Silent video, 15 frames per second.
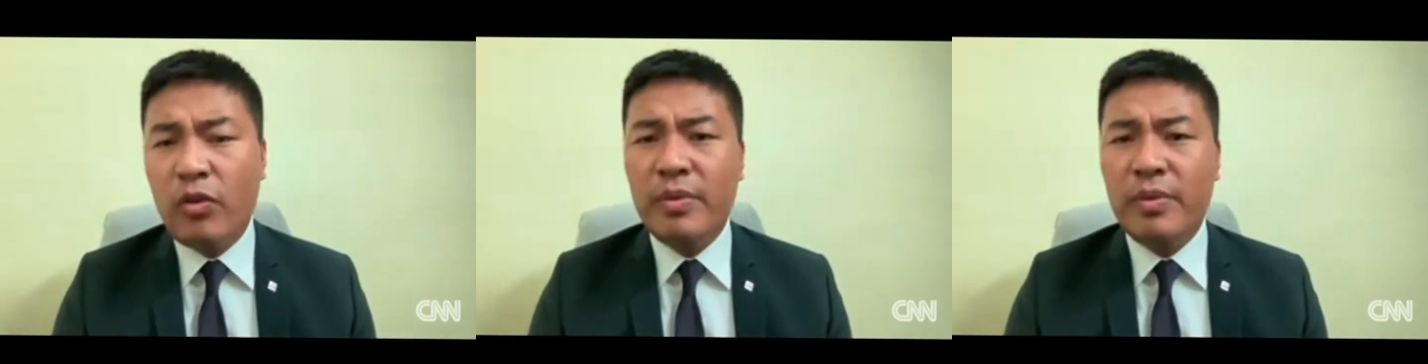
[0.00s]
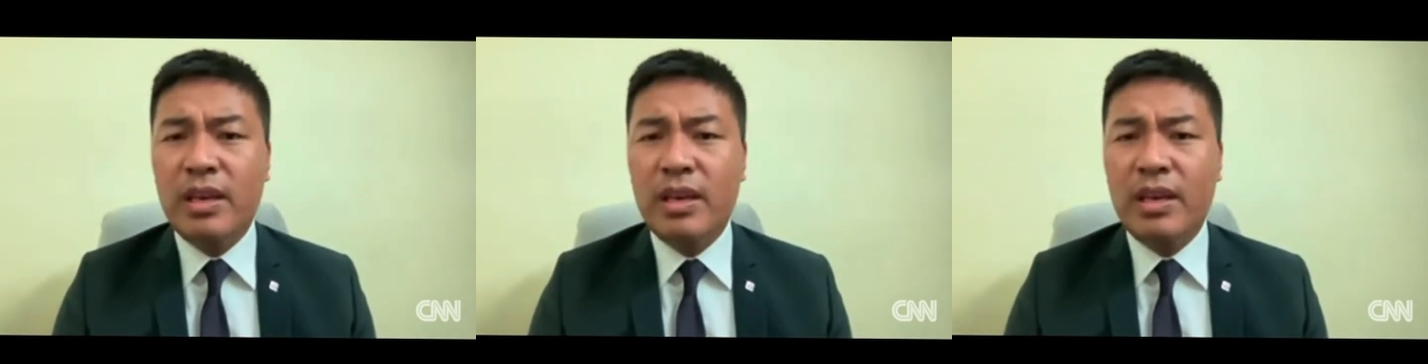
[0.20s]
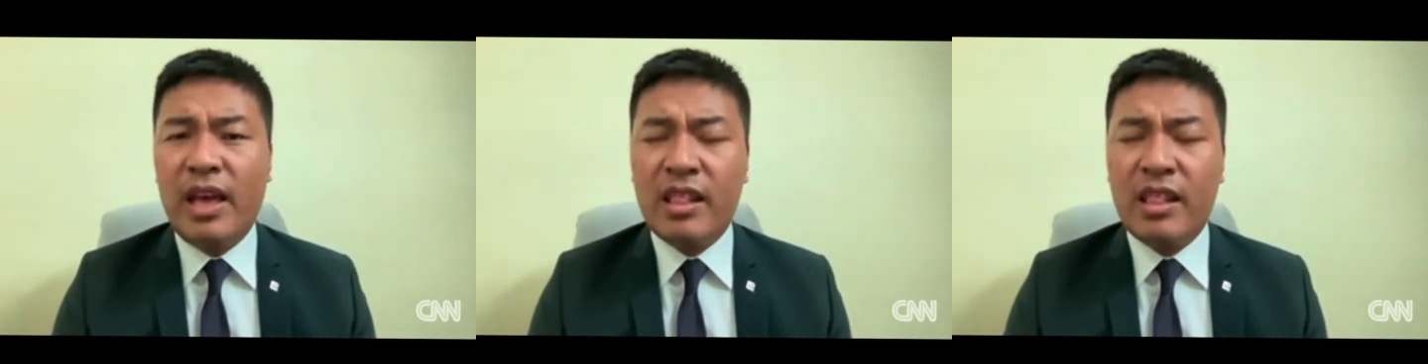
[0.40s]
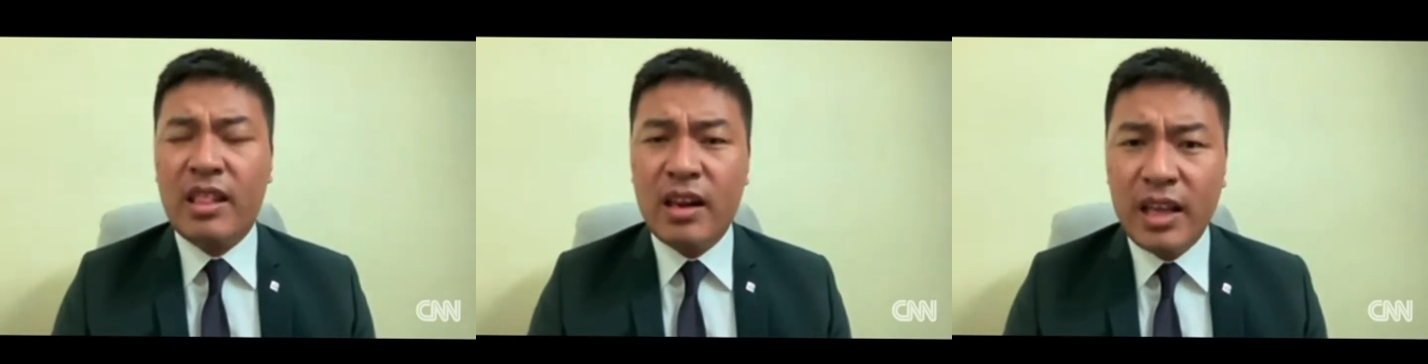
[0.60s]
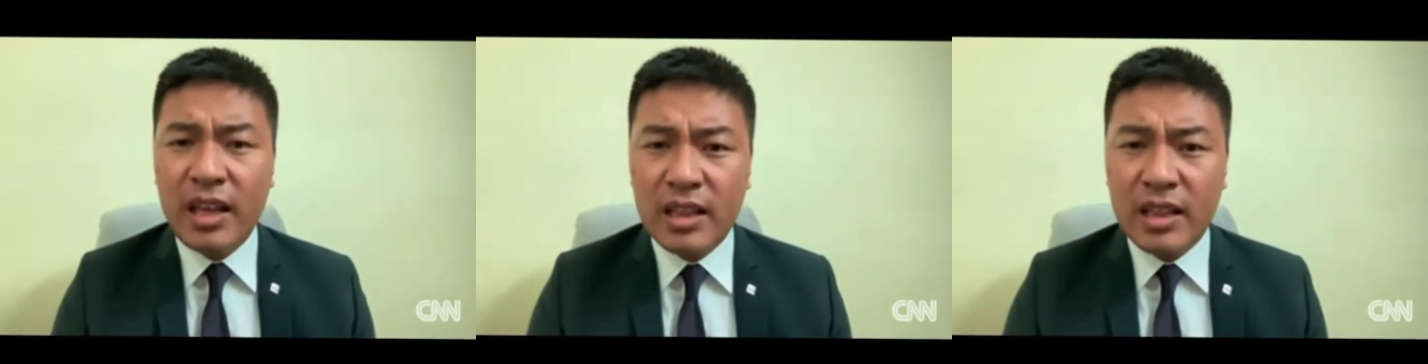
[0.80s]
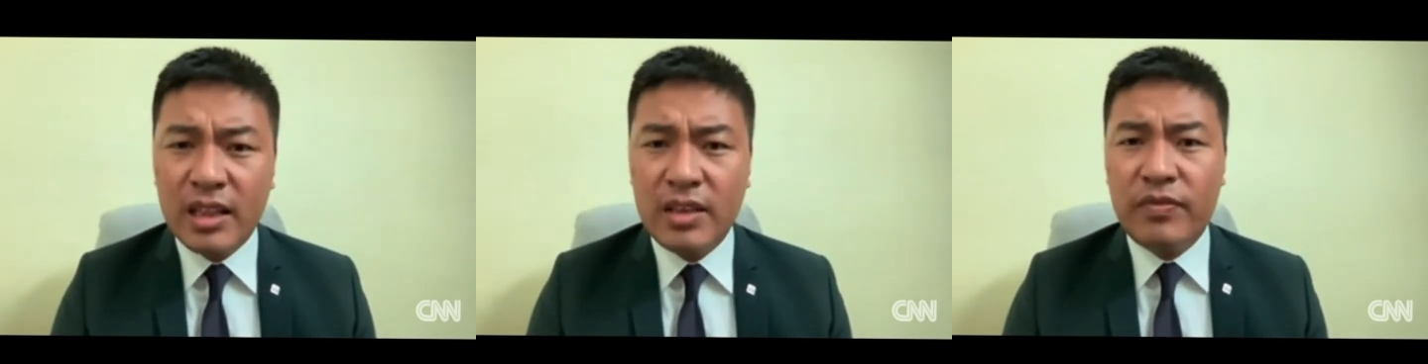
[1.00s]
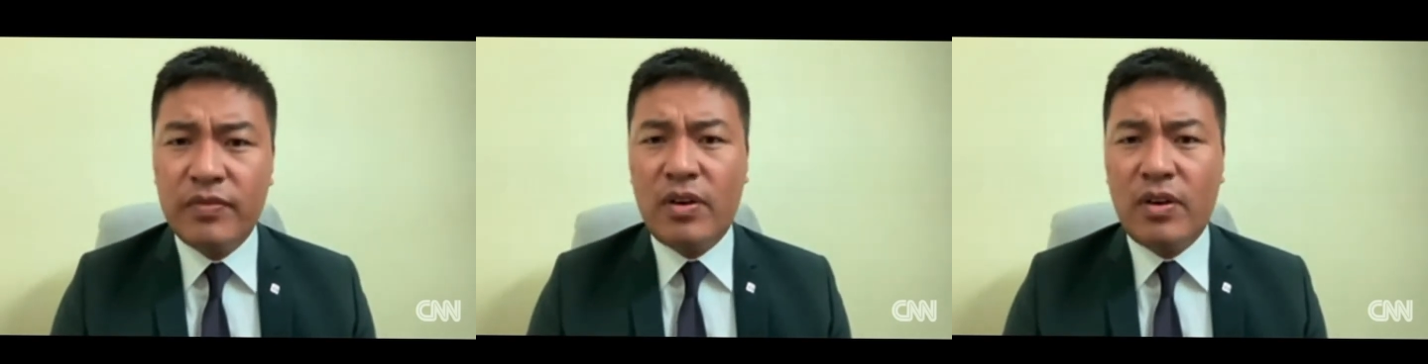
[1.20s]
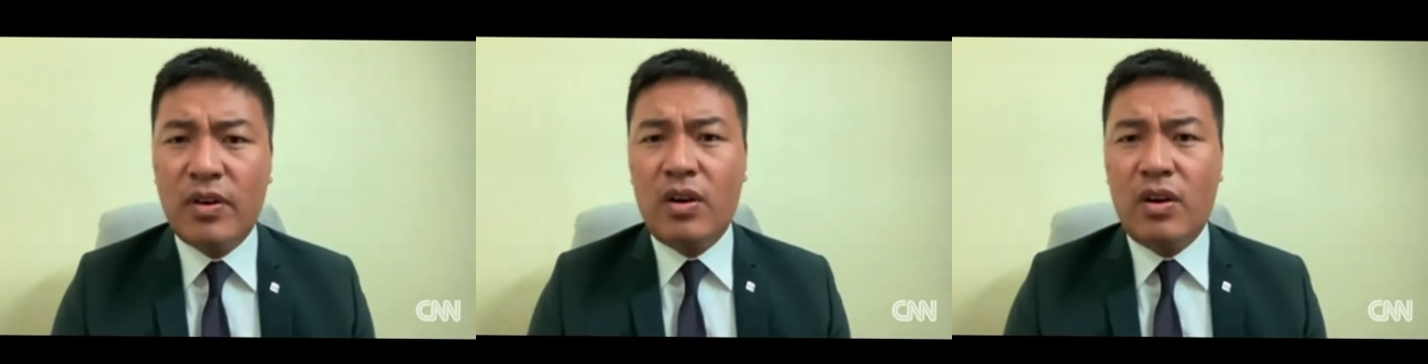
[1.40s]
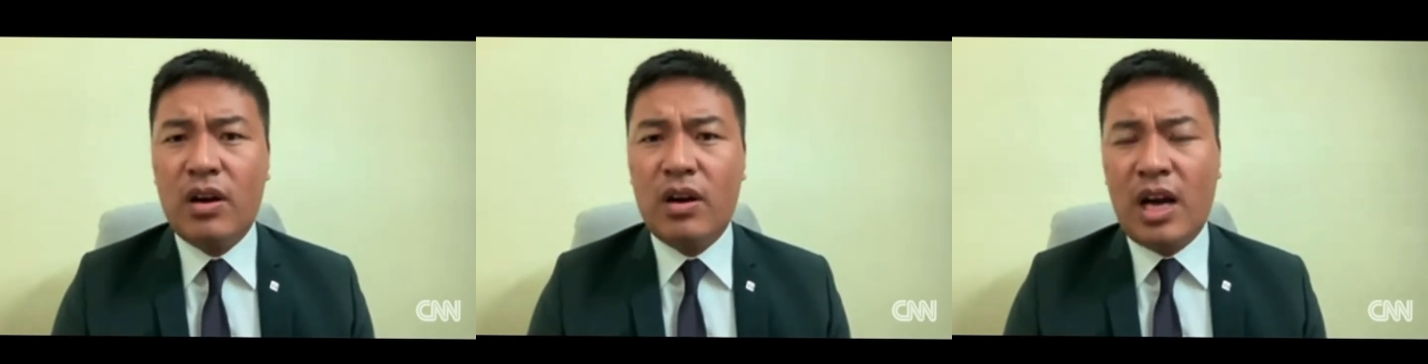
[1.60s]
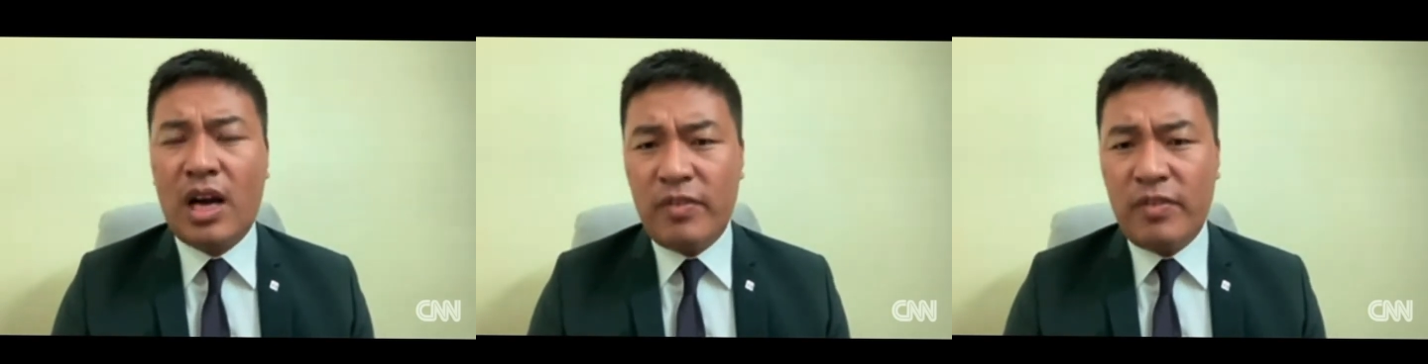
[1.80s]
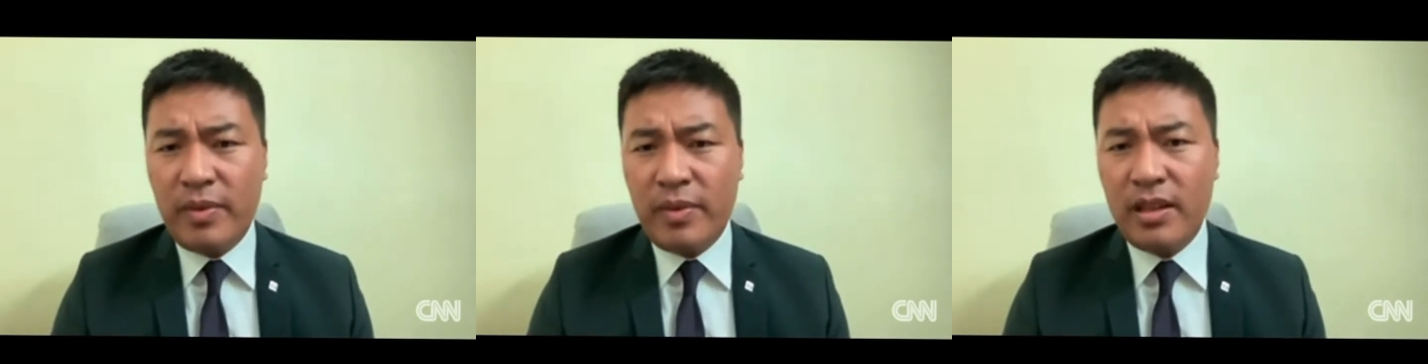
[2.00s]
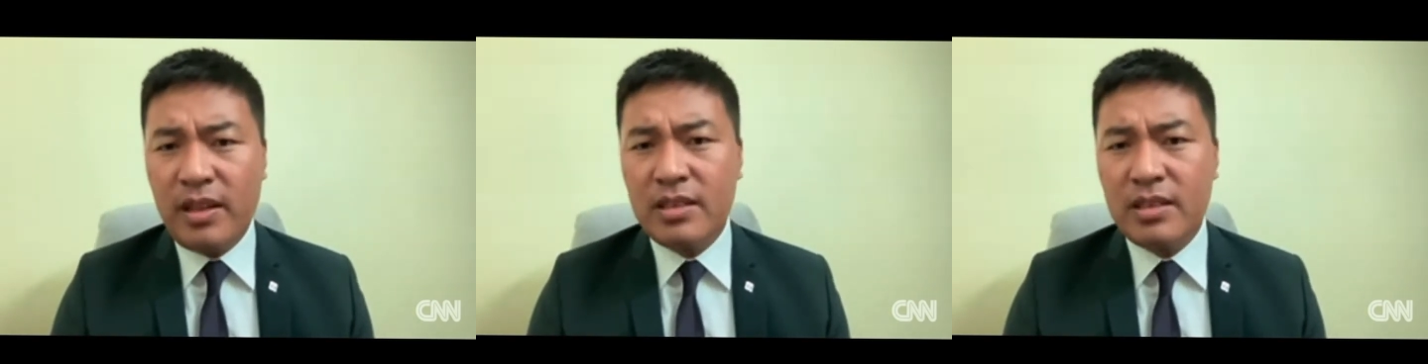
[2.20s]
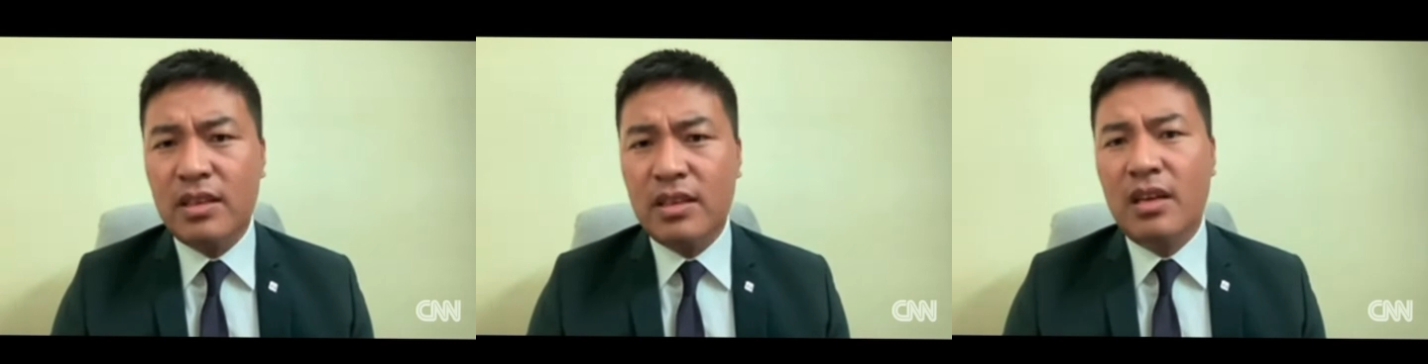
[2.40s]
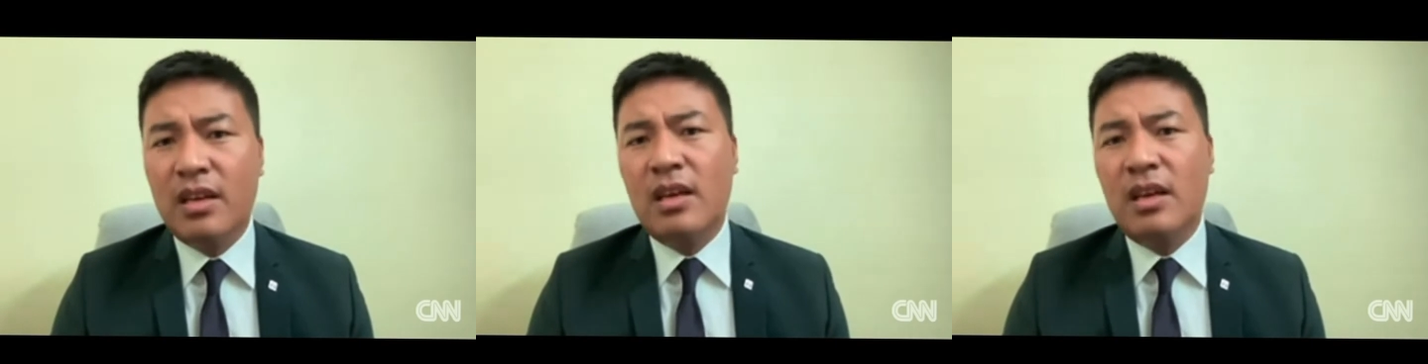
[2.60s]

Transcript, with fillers: there will be alternative government